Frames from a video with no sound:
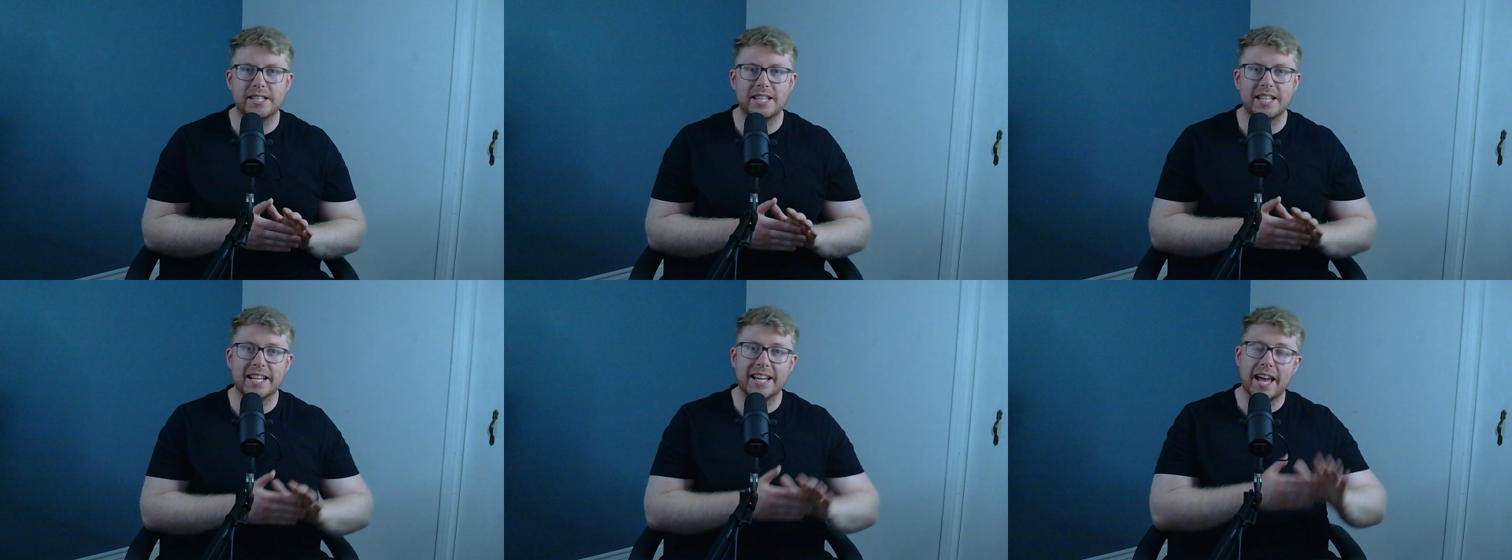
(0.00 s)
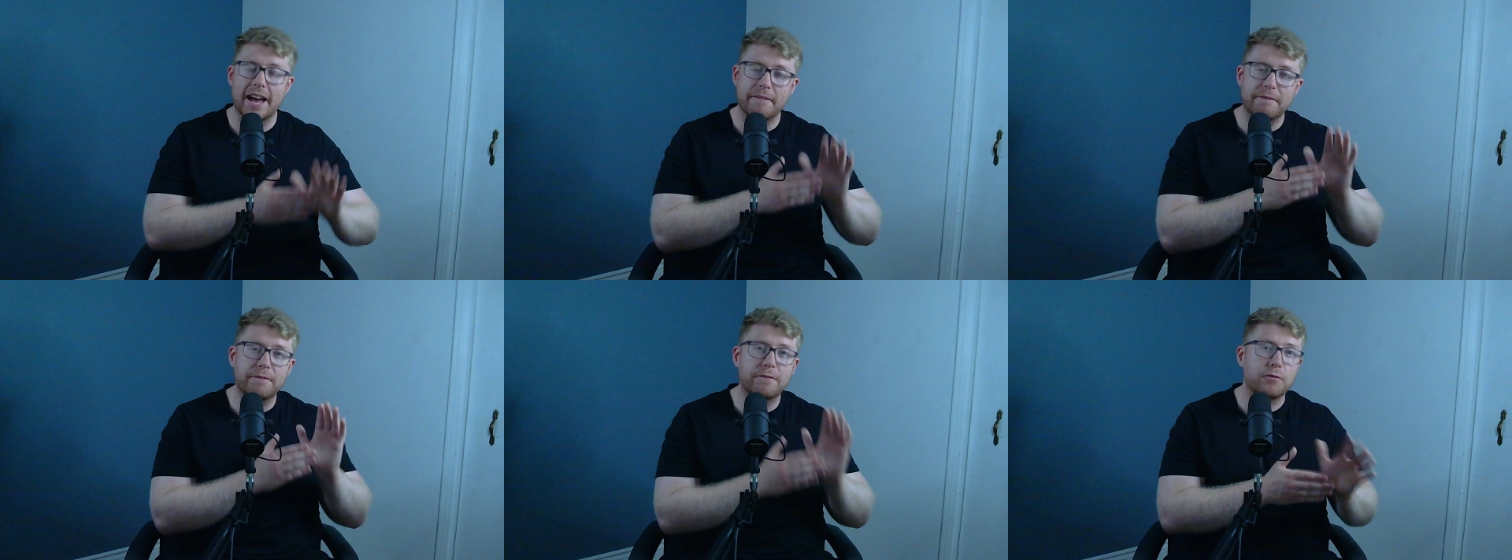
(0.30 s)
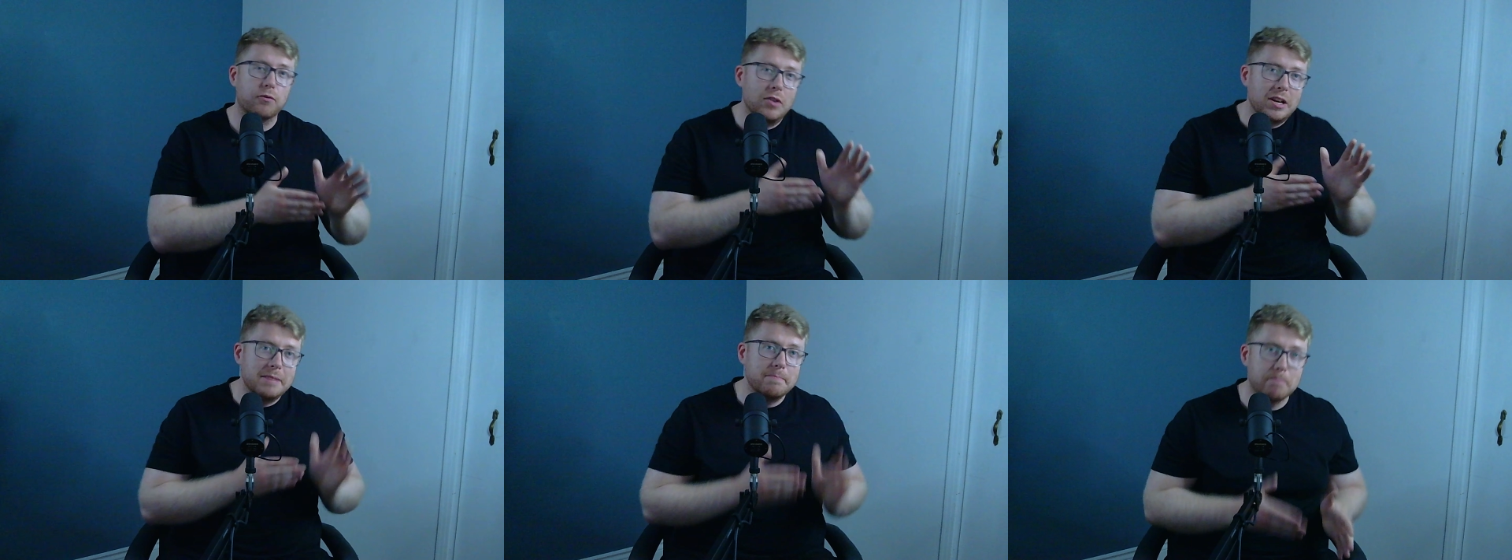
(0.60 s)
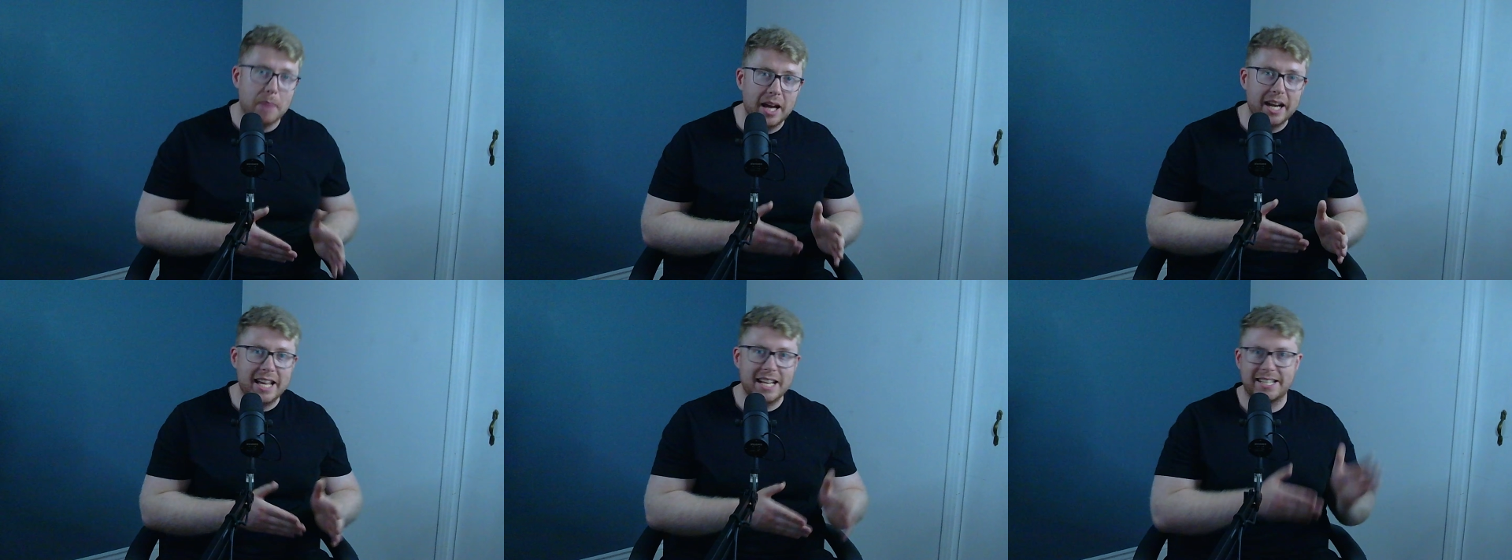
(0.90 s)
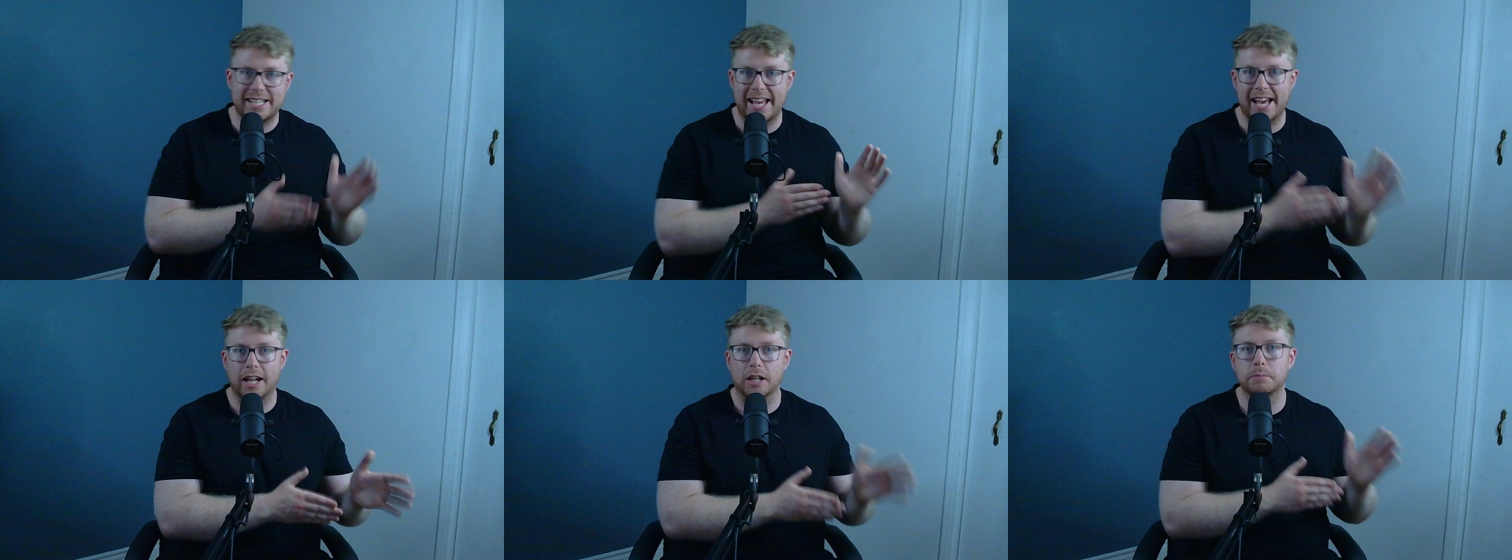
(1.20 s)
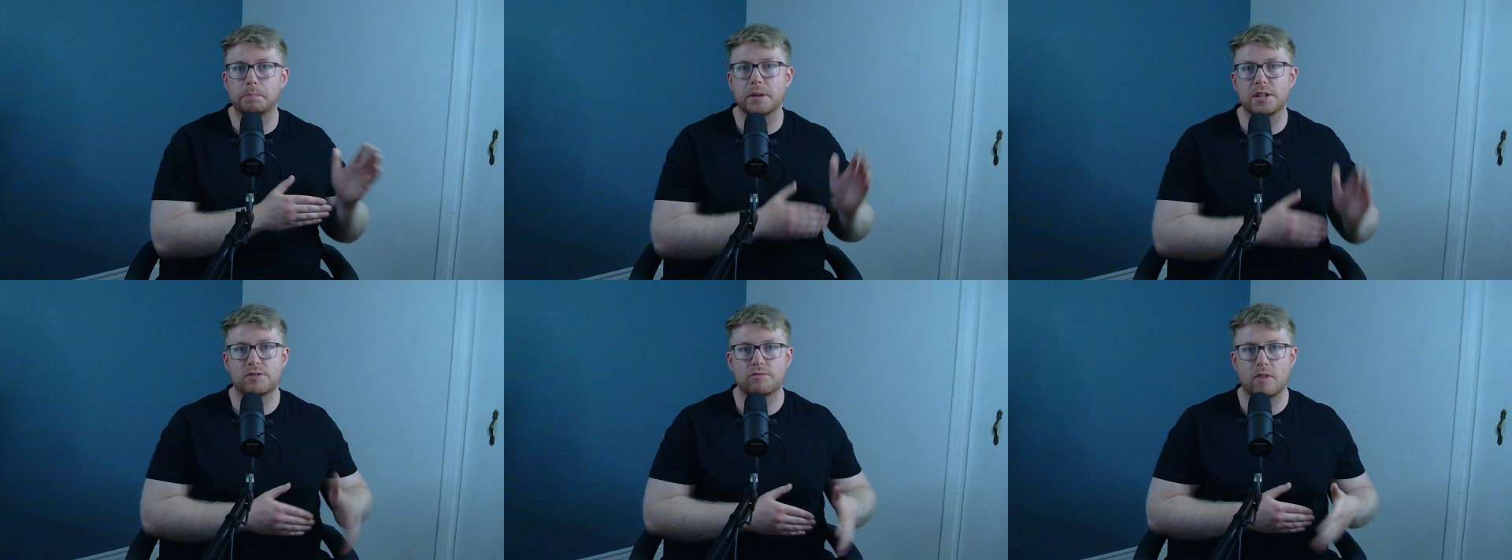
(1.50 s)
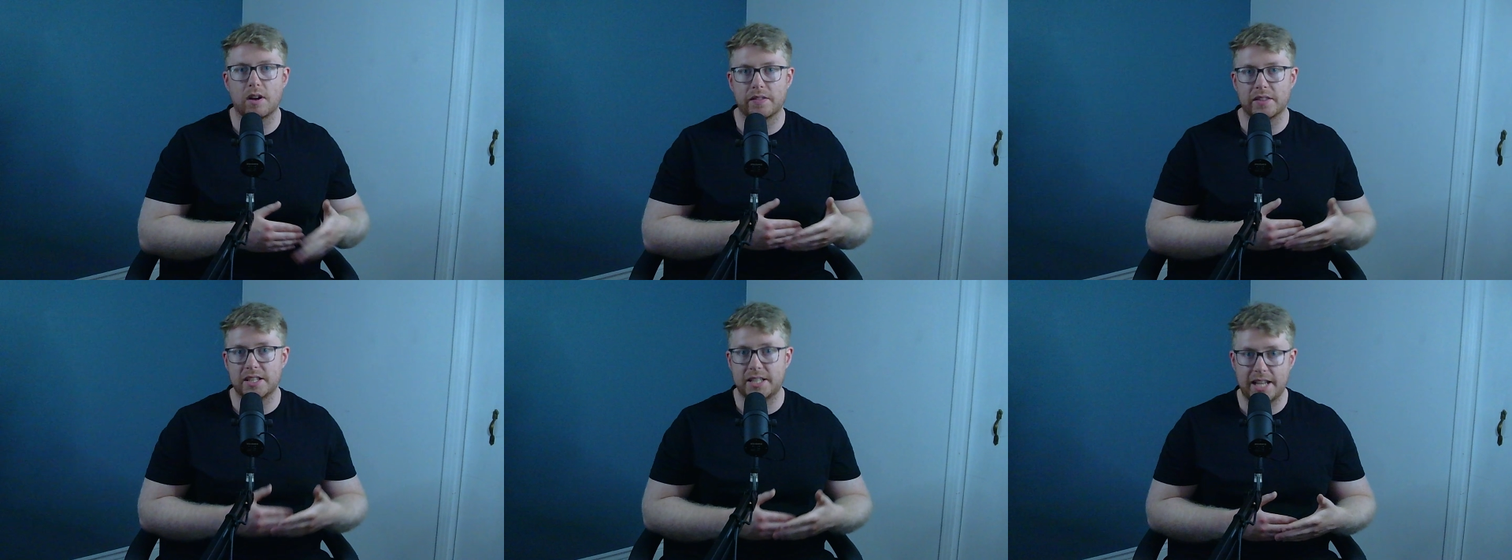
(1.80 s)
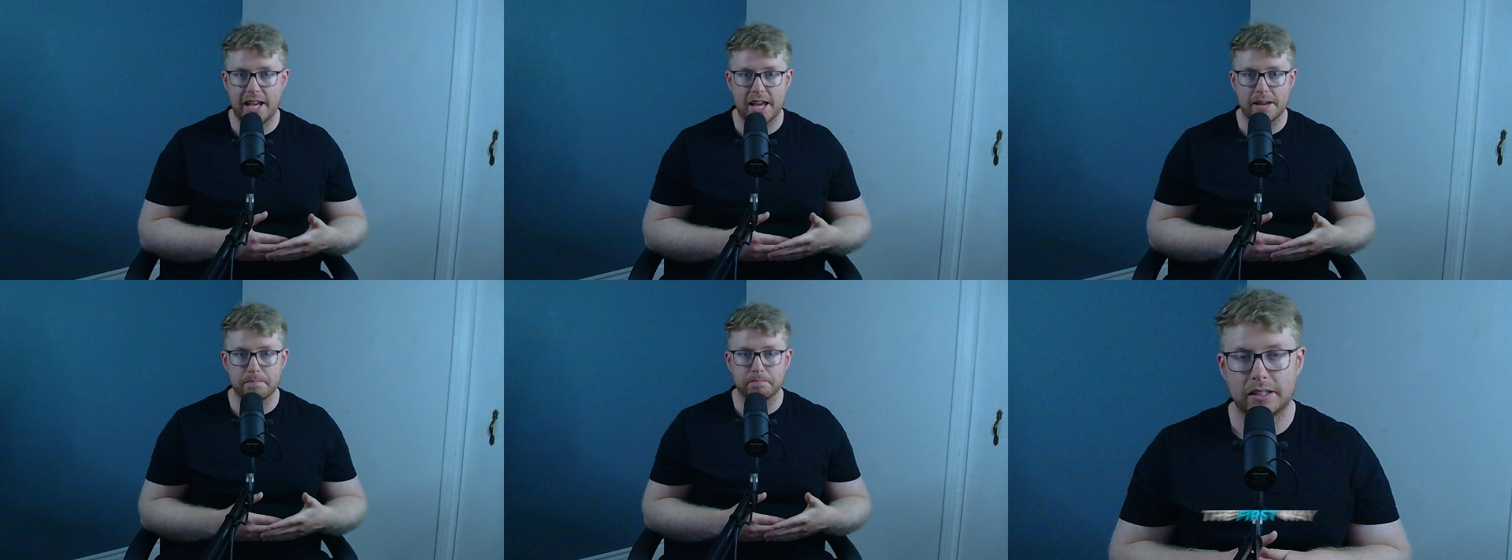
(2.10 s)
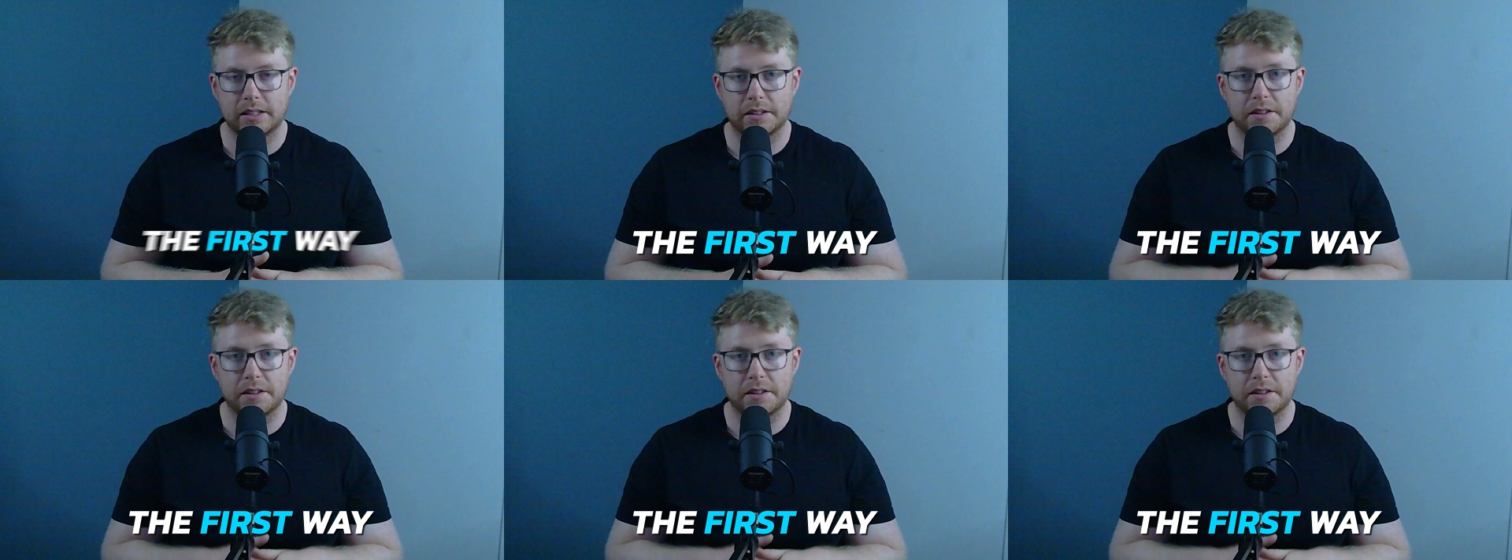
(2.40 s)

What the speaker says: to get free money to help us run the team.